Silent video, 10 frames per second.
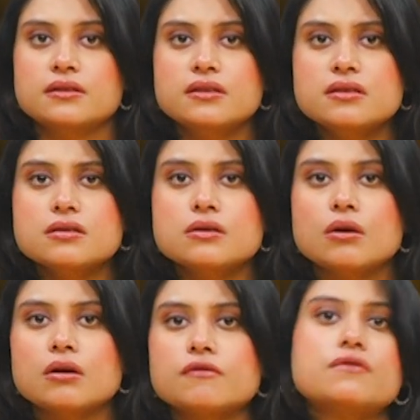This
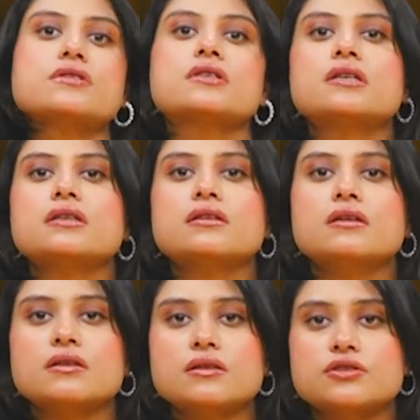long physical
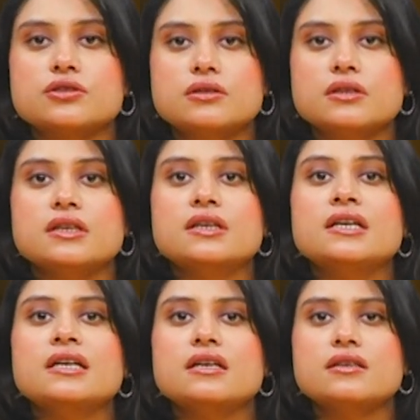journey
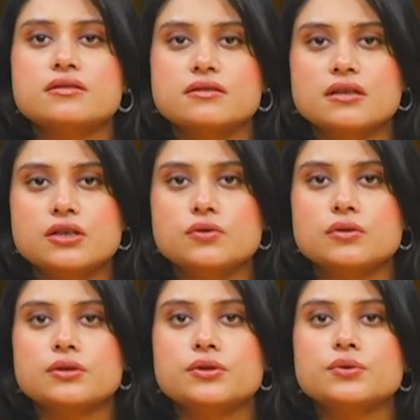is
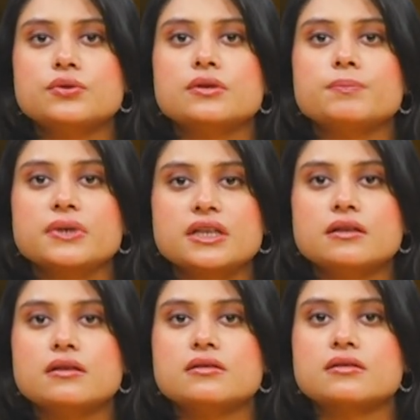central to the
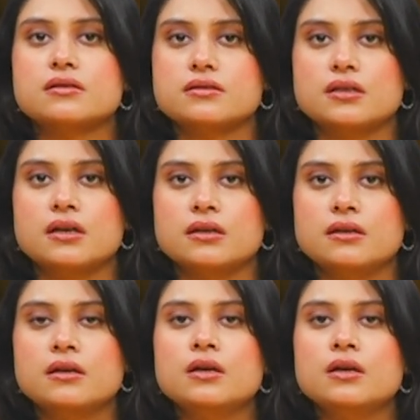picaresque style.